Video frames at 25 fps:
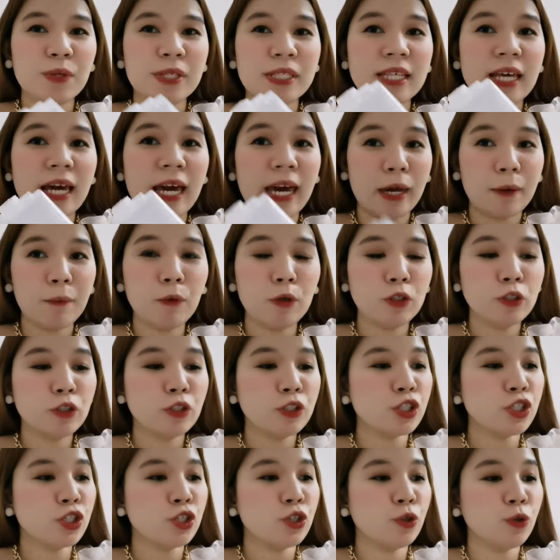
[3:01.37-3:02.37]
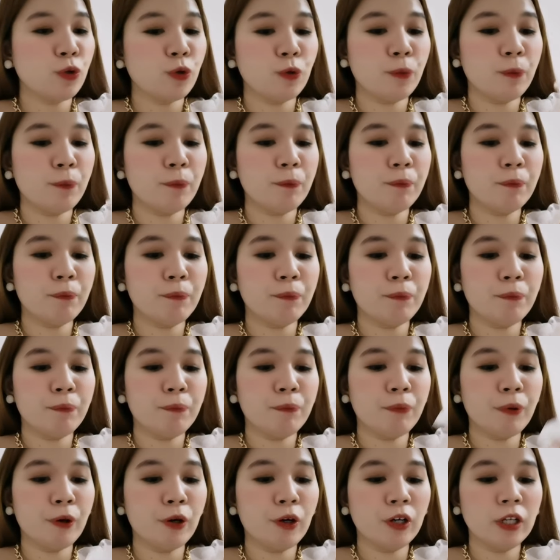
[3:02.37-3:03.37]
I was able to
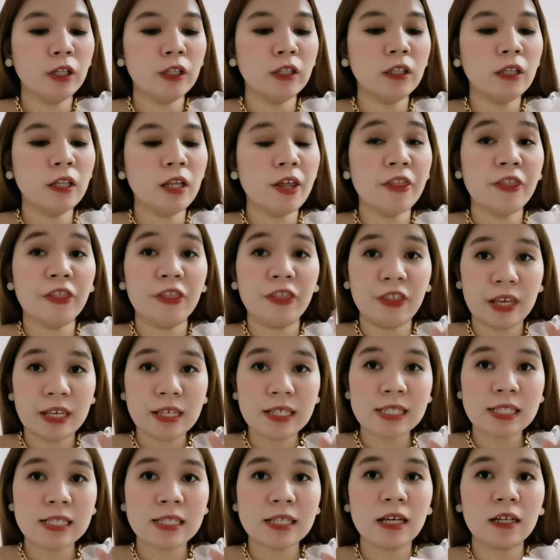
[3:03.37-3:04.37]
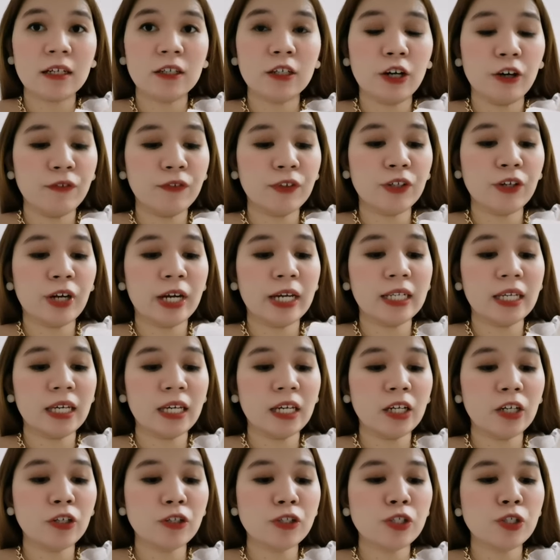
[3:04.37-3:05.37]
pull this cover right
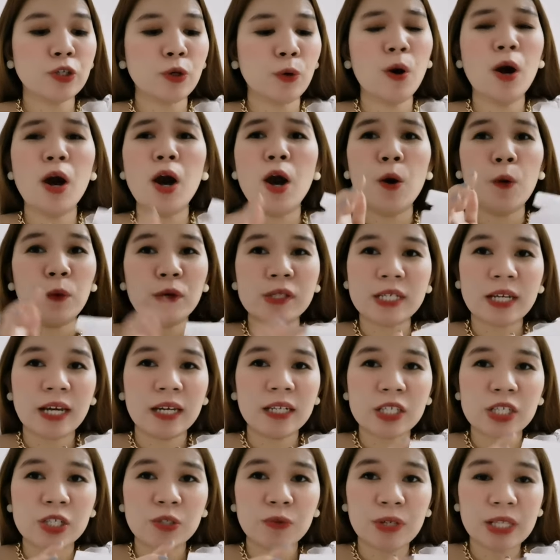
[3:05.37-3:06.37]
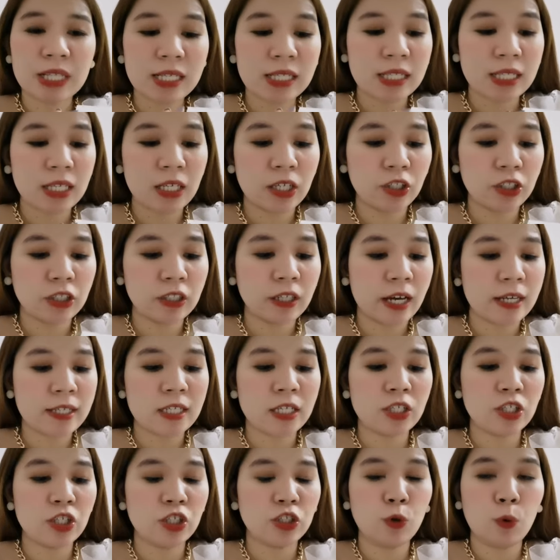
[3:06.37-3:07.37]
here. So once again, it's really secure,
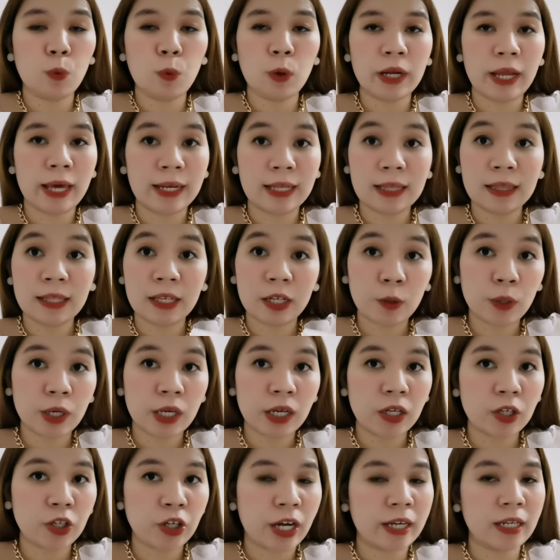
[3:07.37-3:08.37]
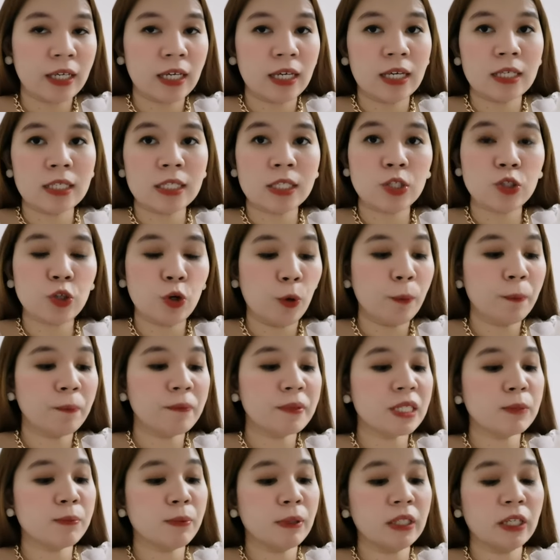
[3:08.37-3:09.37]
guys, because you don't want any liquid or any
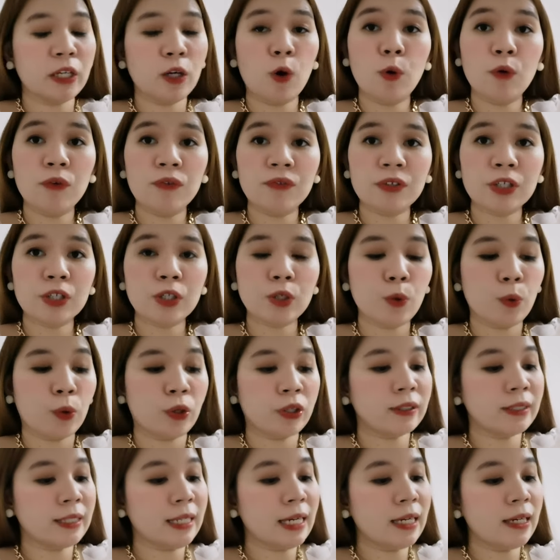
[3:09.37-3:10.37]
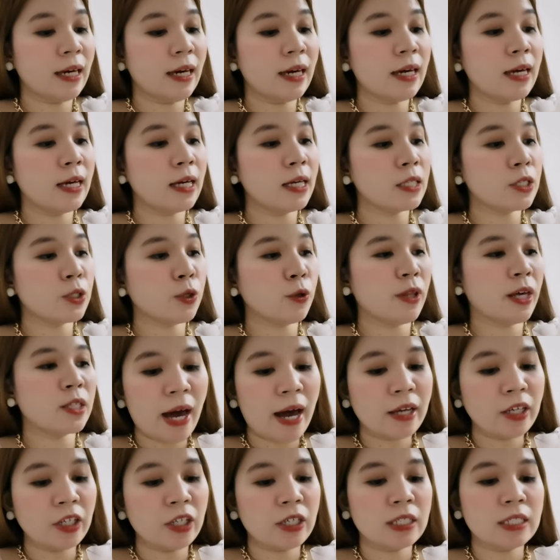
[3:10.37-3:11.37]
soap spilling over or leaking. So for
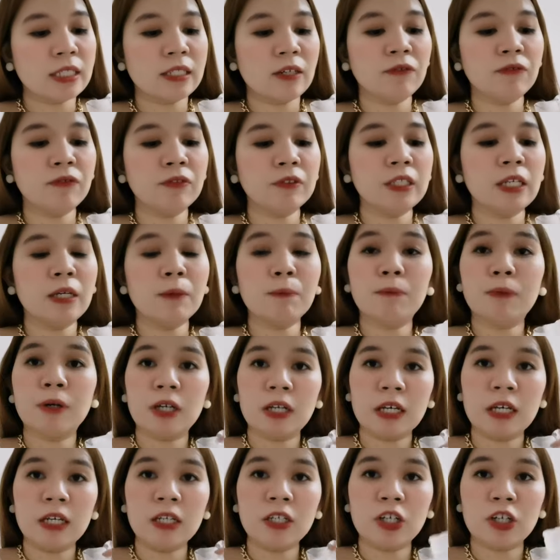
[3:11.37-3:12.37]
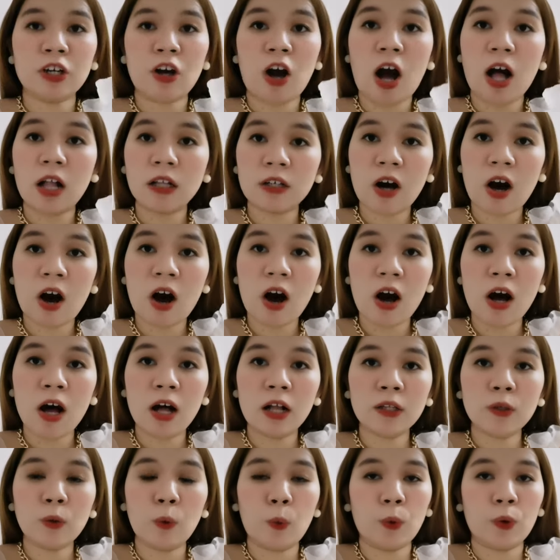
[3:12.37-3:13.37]
that, you can definitely put in your
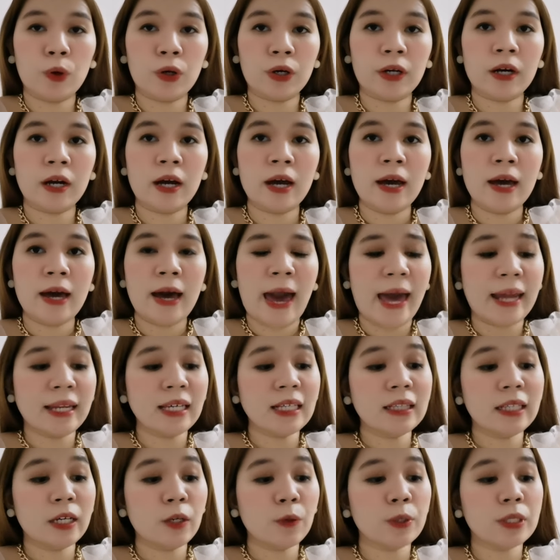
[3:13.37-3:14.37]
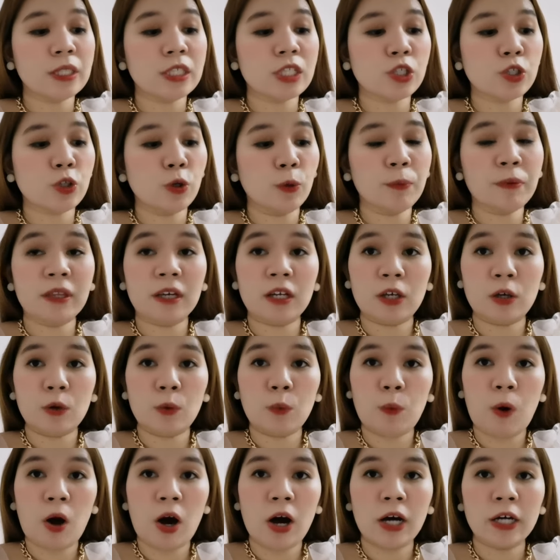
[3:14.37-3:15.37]
alcohol or any liquid soap that
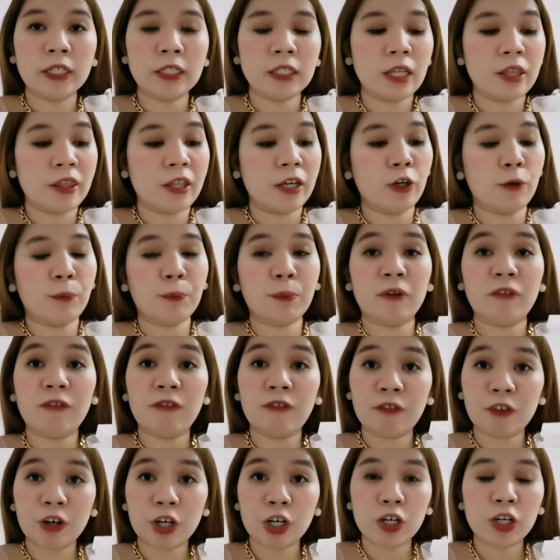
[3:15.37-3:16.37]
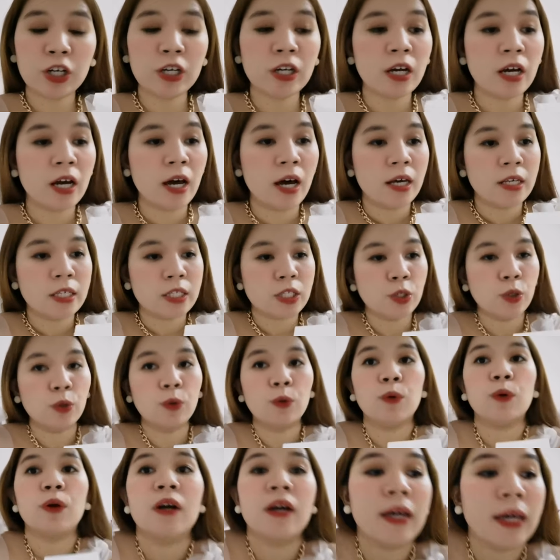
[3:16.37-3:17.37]
you want, that you prefer.
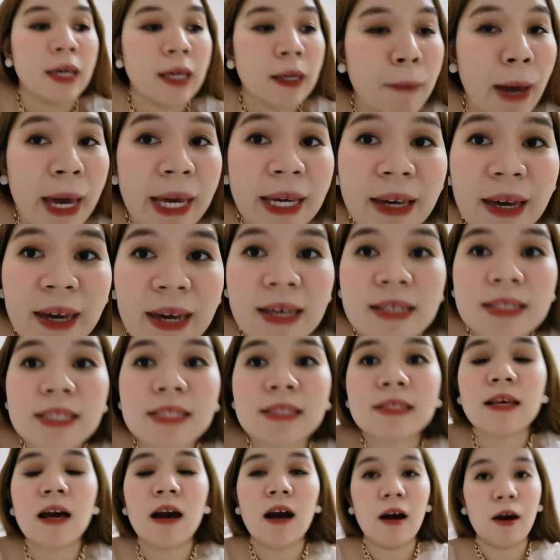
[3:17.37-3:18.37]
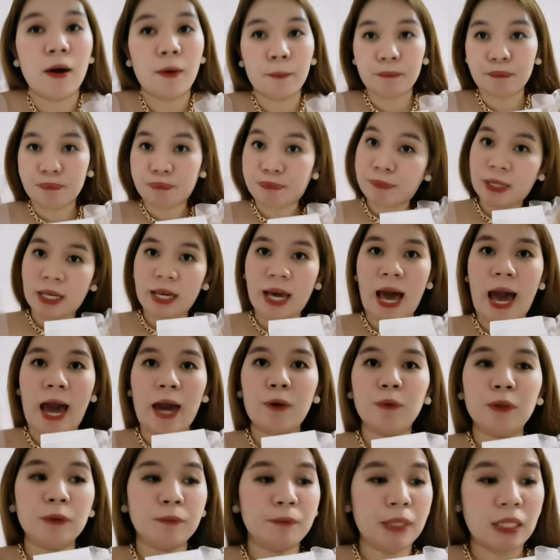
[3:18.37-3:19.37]
So in my case, um,
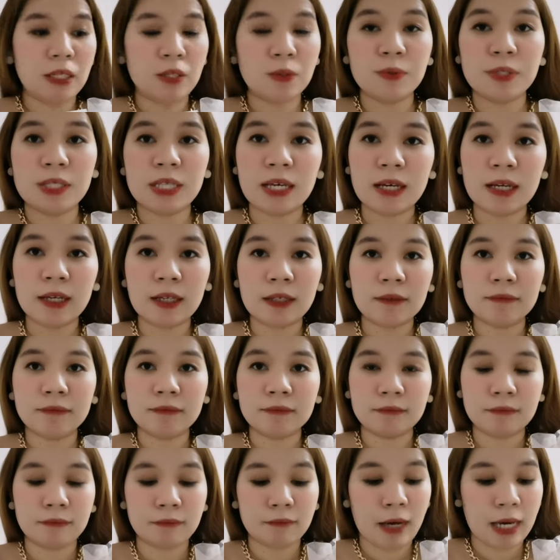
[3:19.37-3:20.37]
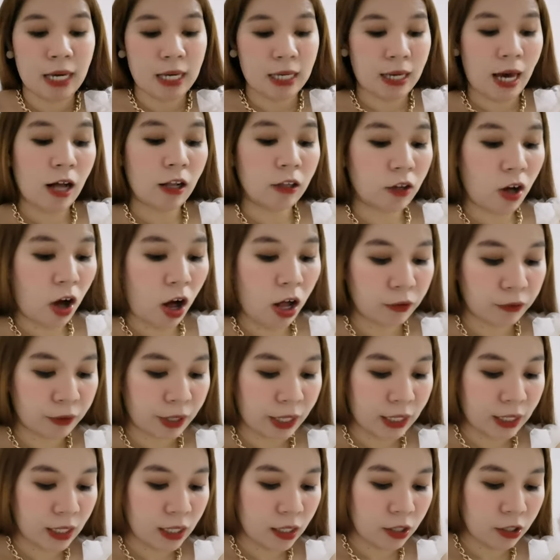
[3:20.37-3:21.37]
I will be using my alcohol
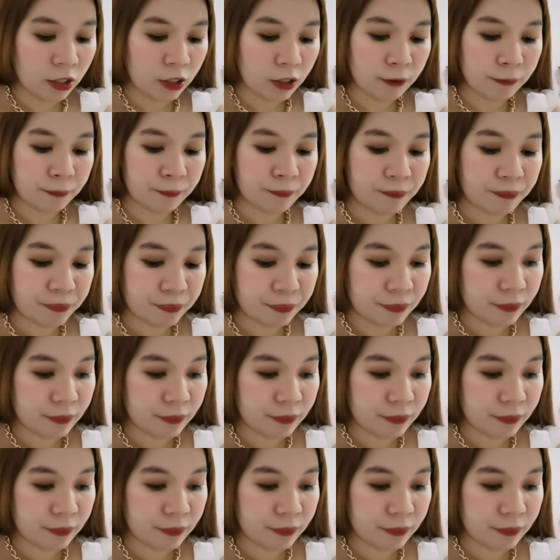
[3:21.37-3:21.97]
right here.